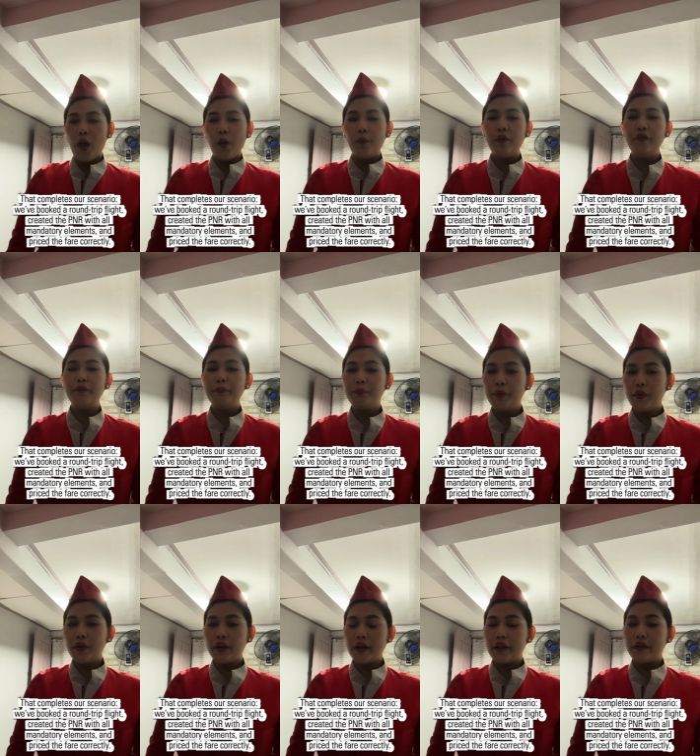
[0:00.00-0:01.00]
We've
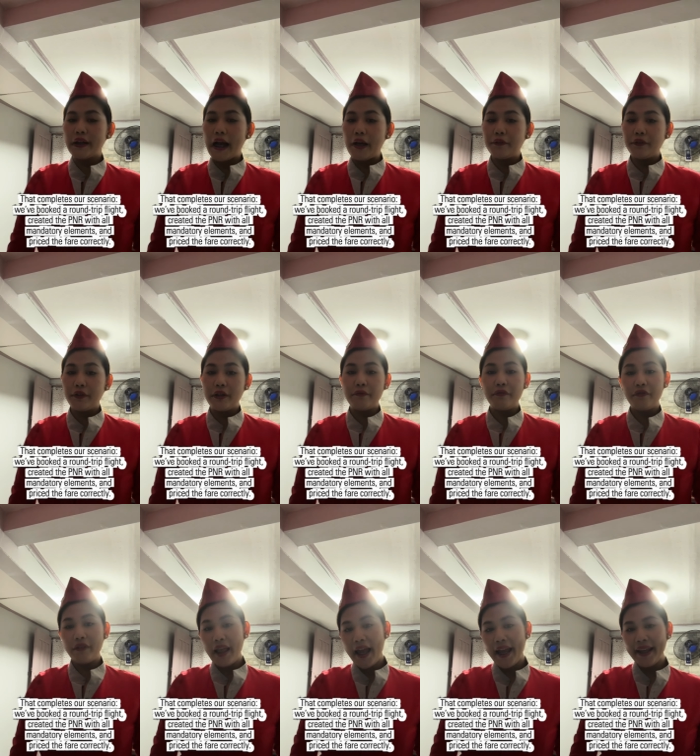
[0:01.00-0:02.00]
booked a round-trip
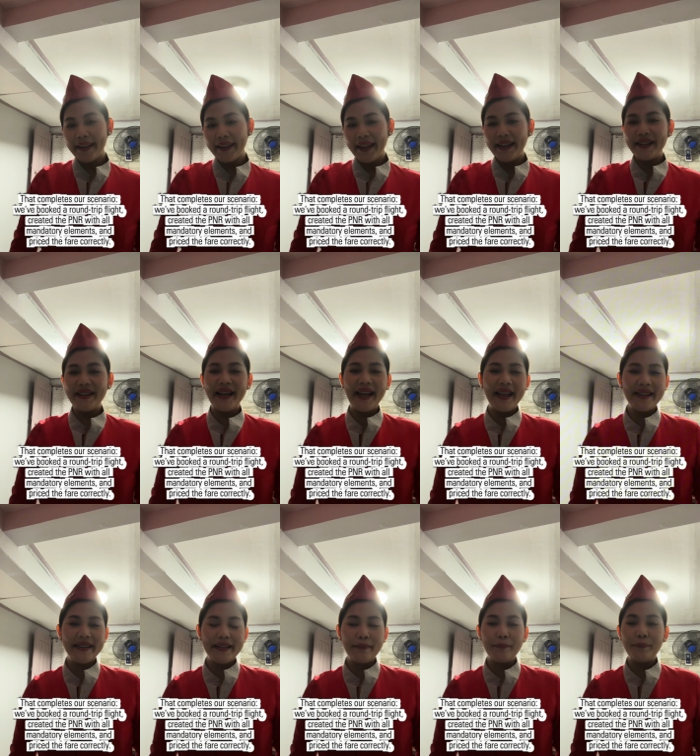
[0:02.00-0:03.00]
flight,
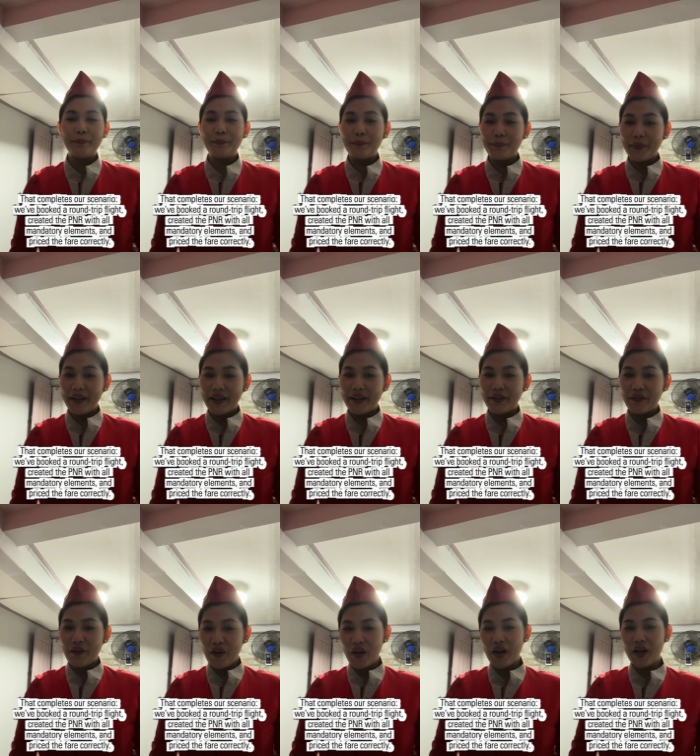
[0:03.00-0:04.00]
create the
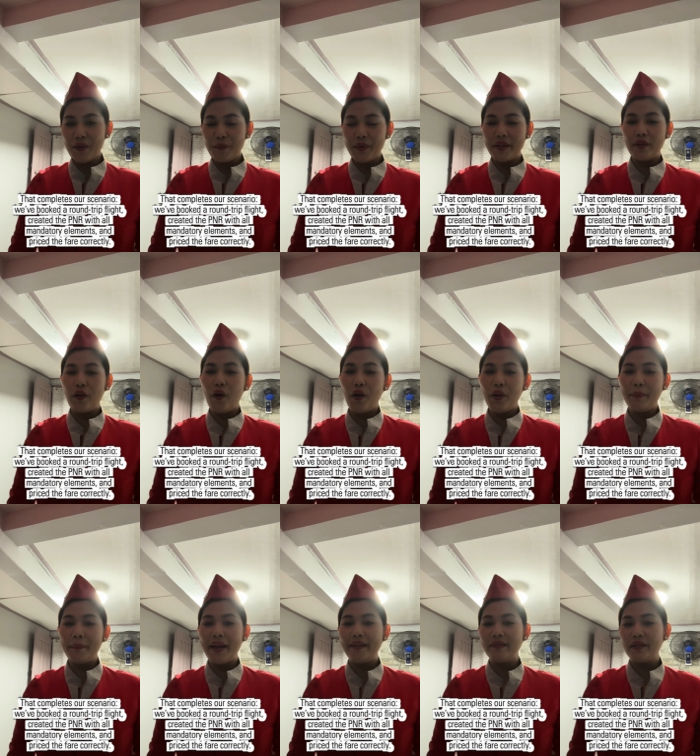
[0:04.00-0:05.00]
PNR with all
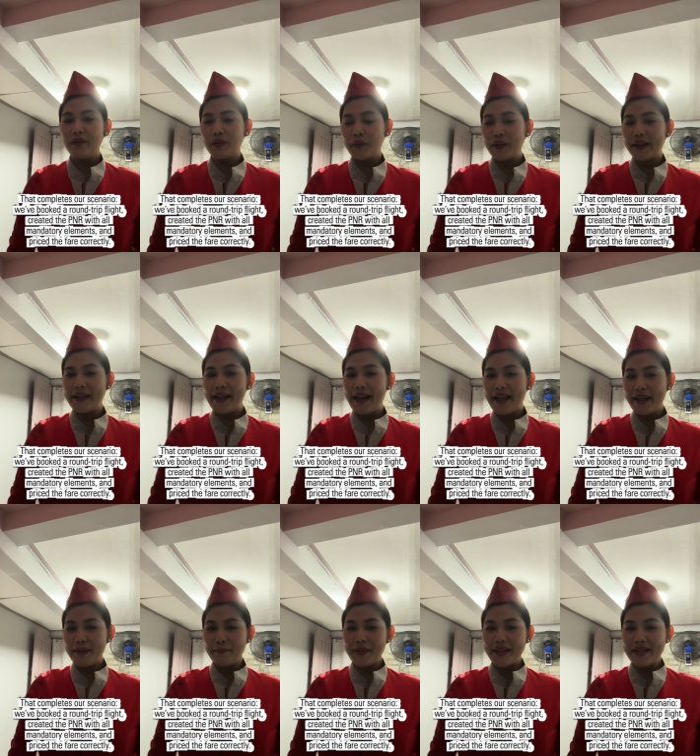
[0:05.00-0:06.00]
mandatory
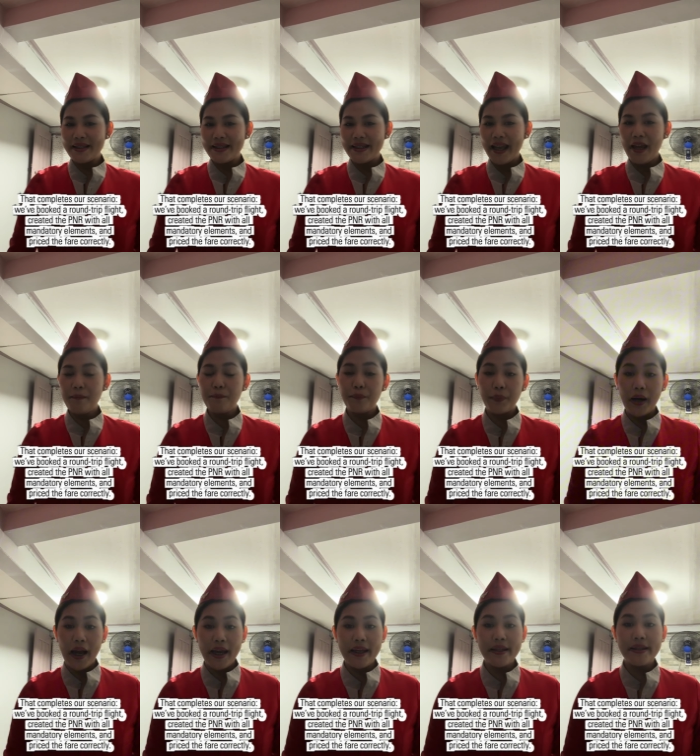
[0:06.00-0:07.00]
elements, and
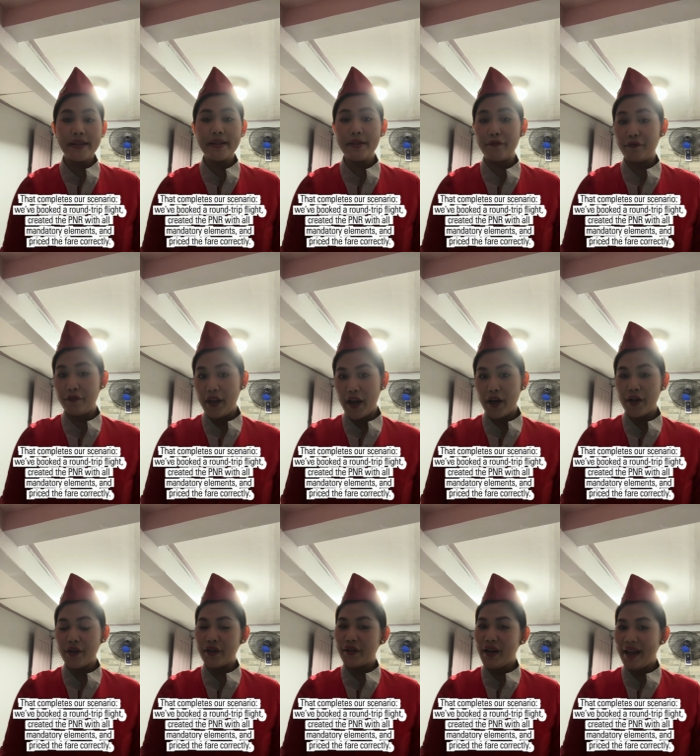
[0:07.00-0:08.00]
price the fare
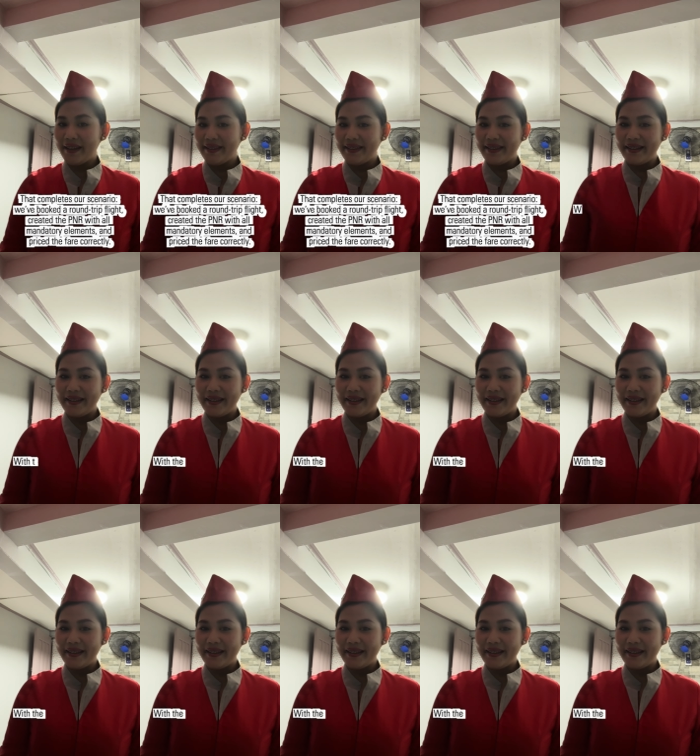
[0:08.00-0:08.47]
correctly.